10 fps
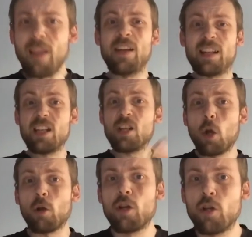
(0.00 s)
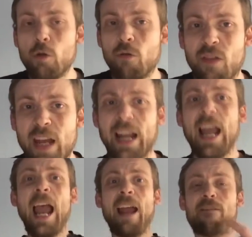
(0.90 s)
This is not a new thing.
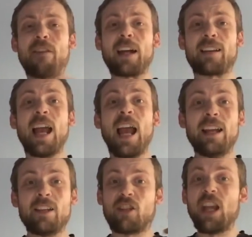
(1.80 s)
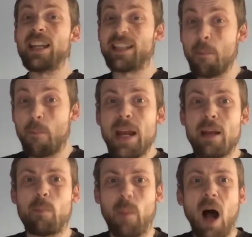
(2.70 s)
In fact, it's it's a
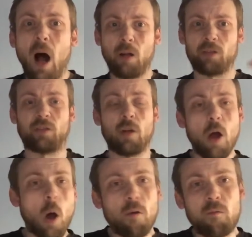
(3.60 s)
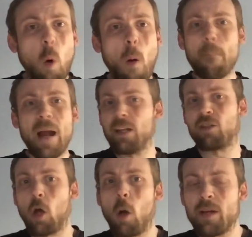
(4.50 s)
big part of what
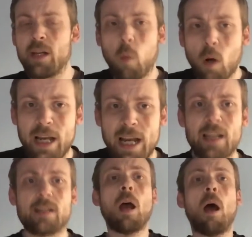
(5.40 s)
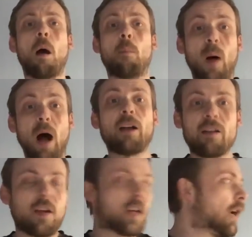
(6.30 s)
makes comedy what it is. Part
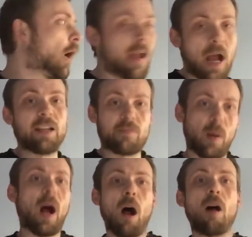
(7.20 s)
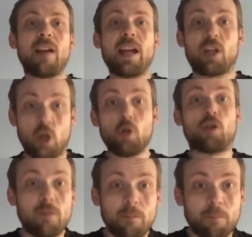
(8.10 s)
of a, you know, it's part of a good,